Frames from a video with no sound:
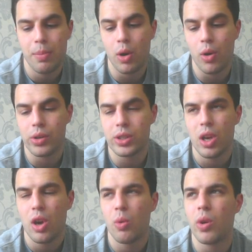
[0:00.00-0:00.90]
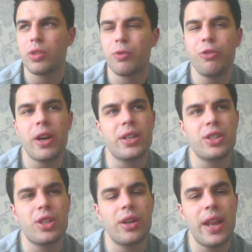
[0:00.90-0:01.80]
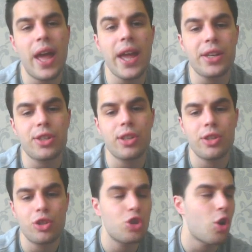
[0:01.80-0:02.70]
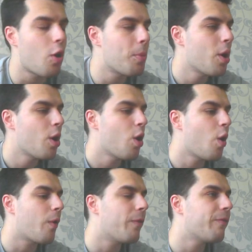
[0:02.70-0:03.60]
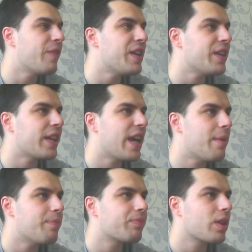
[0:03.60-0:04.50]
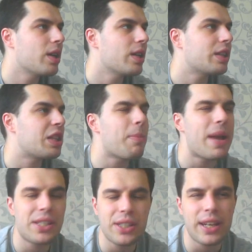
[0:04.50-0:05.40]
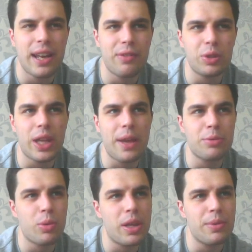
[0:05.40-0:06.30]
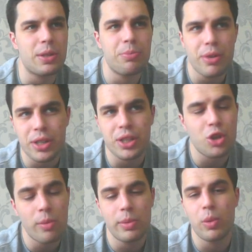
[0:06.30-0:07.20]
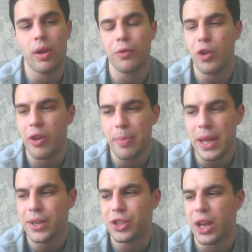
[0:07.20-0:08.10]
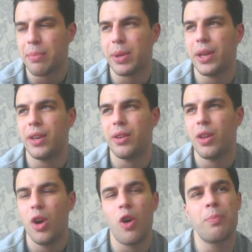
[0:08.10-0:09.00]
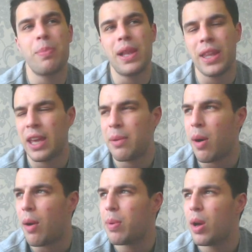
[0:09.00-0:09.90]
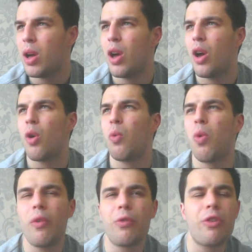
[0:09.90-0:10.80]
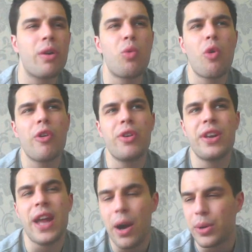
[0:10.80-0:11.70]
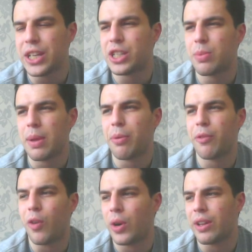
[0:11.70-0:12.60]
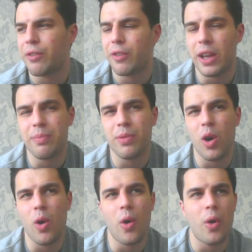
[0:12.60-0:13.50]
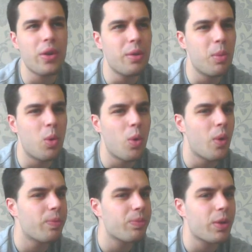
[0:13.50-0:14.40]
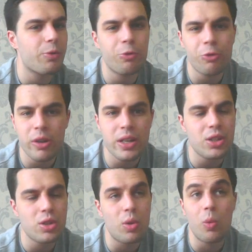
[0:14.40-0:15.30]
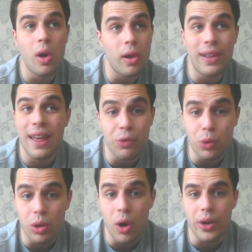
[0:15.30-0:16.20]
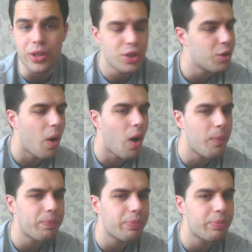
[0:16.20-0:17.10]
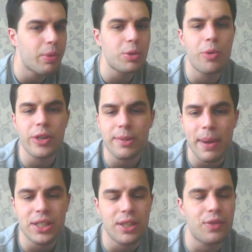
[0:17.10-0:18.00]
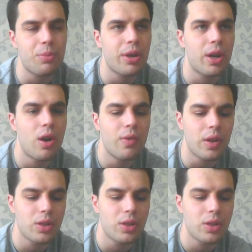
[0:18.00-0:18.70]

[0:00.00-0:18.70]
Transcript: Because whilst Frank has done an excellent job of feeding him domestic level names when he was a British Commonwealth European champion and of building him up, what Frank Warren now needs to be providing for him are the more fringe world level guys who are much more expensive to bring over.